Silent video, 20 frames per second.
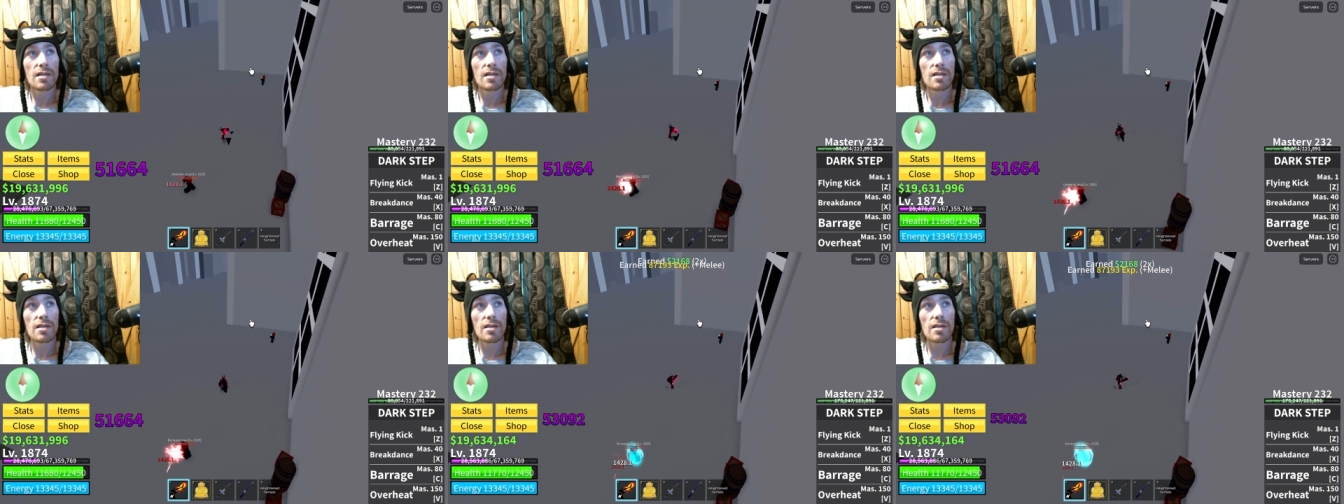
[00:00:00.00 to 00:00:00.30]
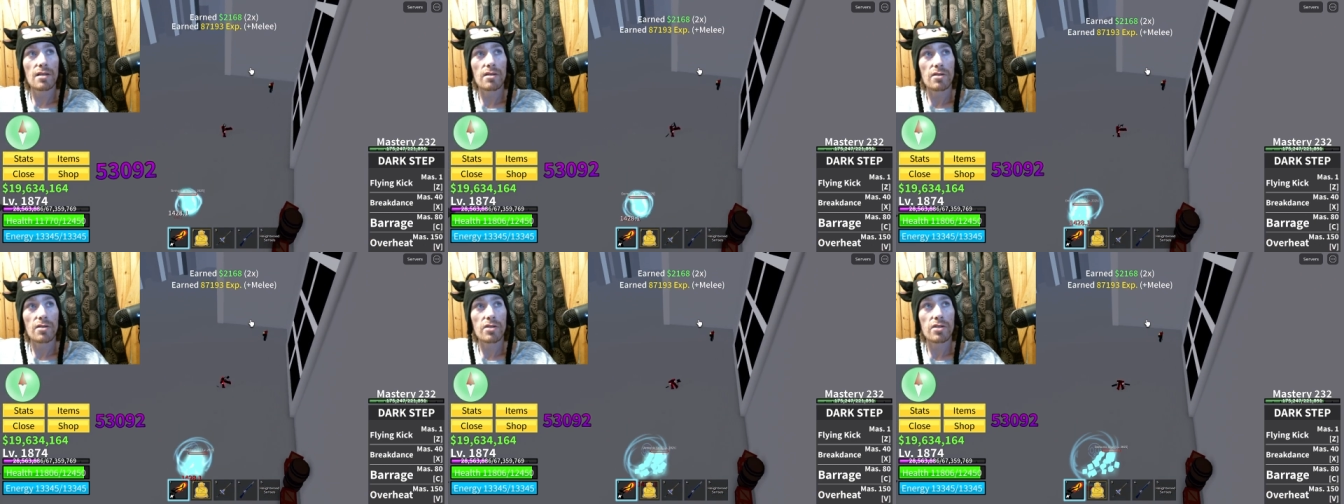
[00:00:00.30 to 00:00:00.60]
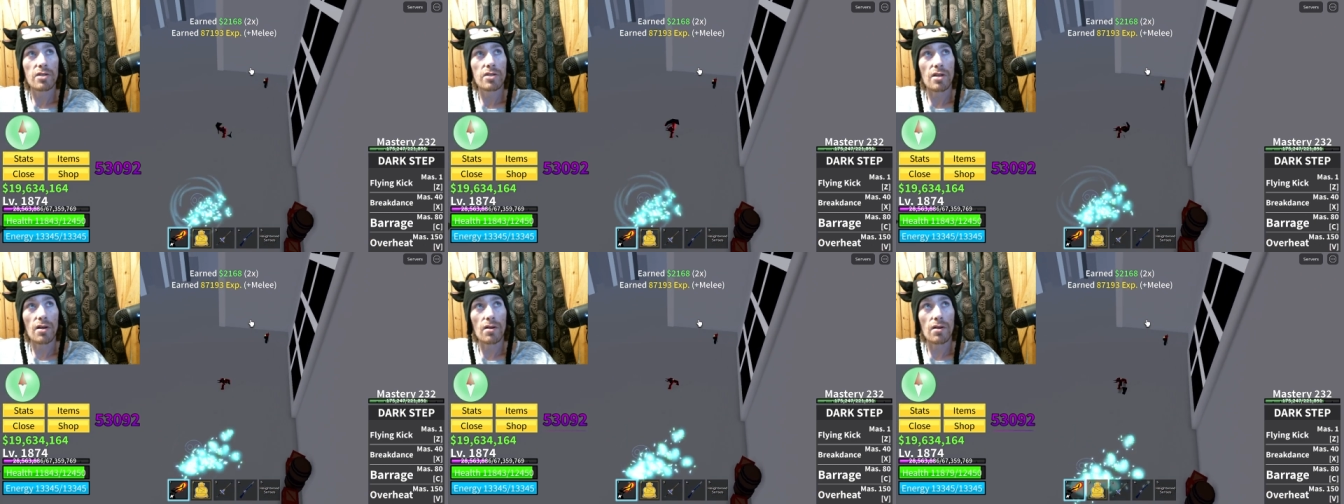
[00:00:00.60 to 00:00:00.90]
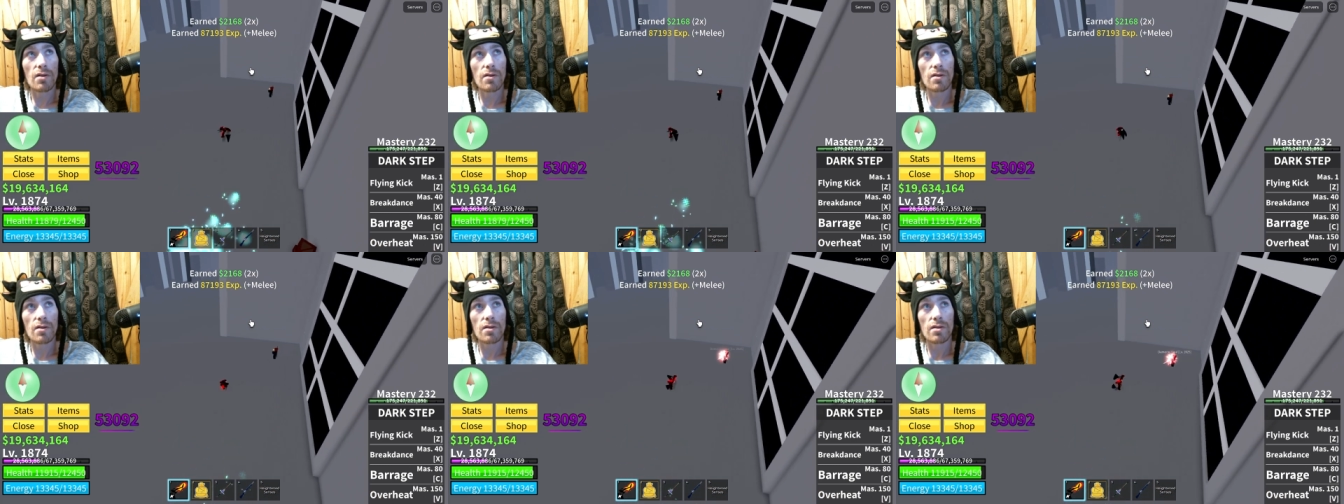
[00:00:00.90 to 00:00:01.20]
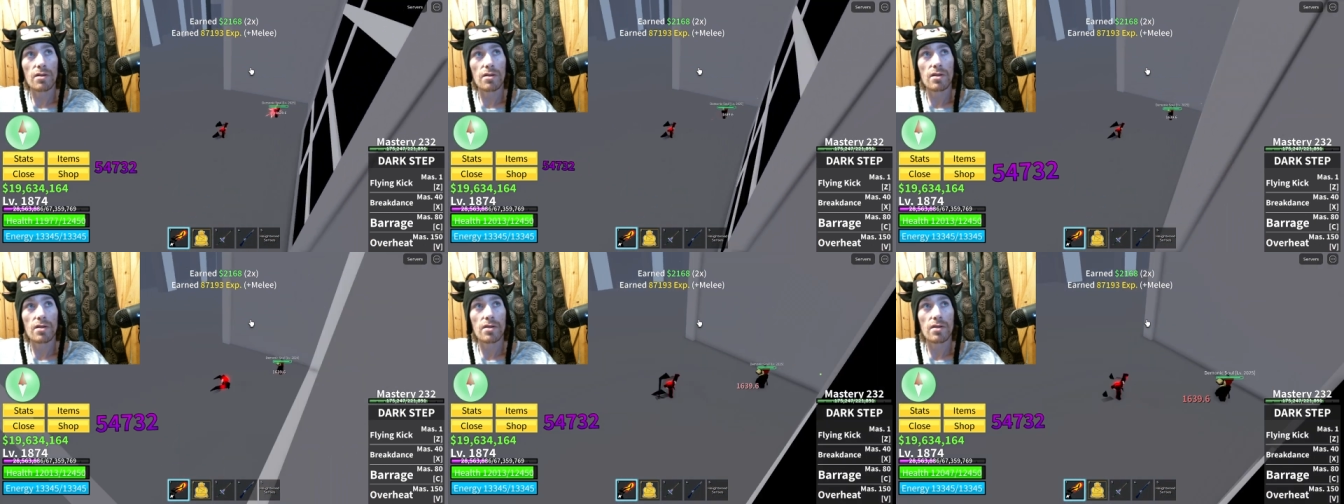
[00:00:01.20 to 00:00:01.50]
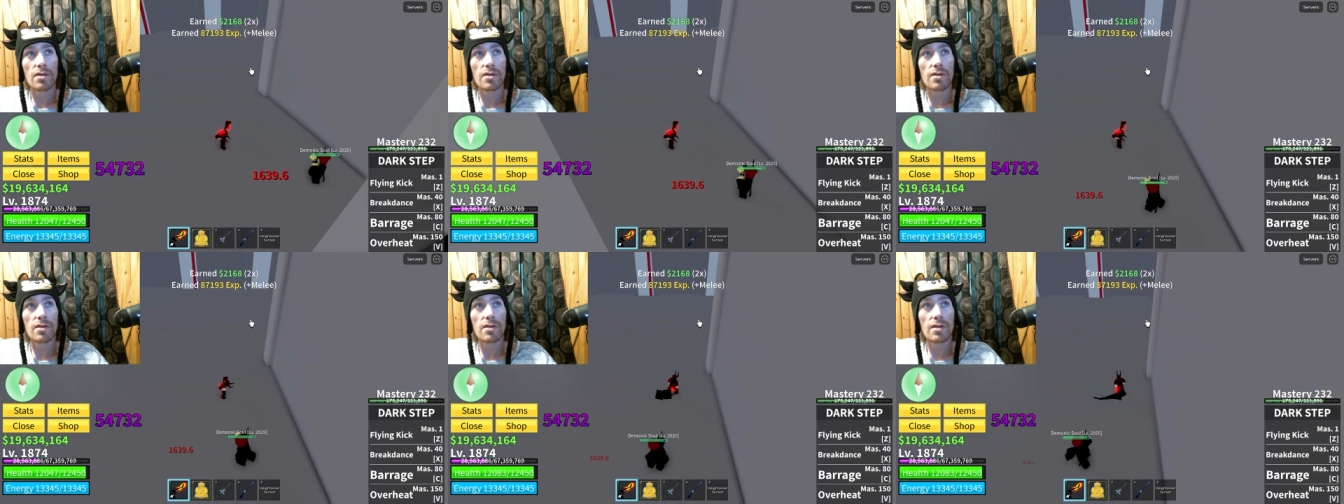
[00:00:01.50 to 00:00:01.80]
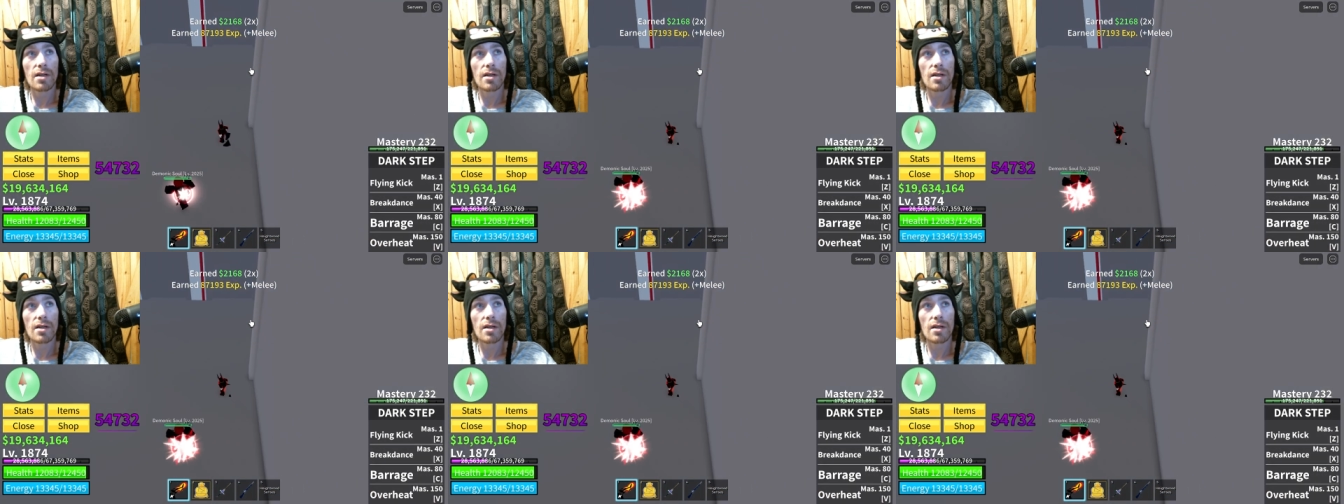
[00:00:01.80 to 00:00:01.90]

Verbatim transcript: Little soul dude.